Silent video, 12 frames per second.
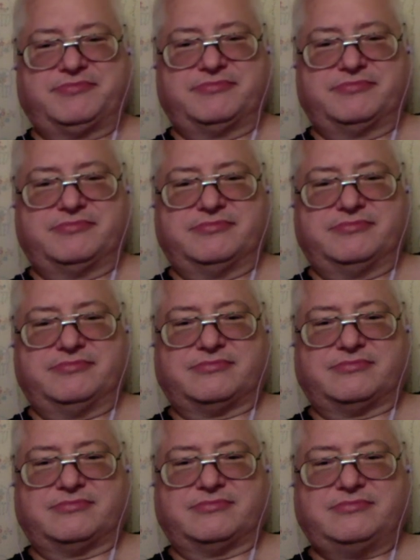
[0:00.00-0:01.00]

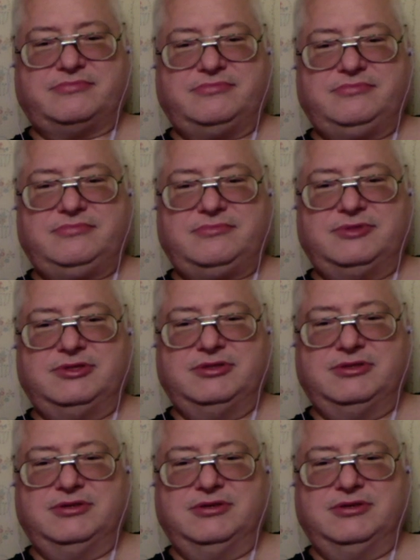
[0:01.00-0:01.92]
Nothing is said.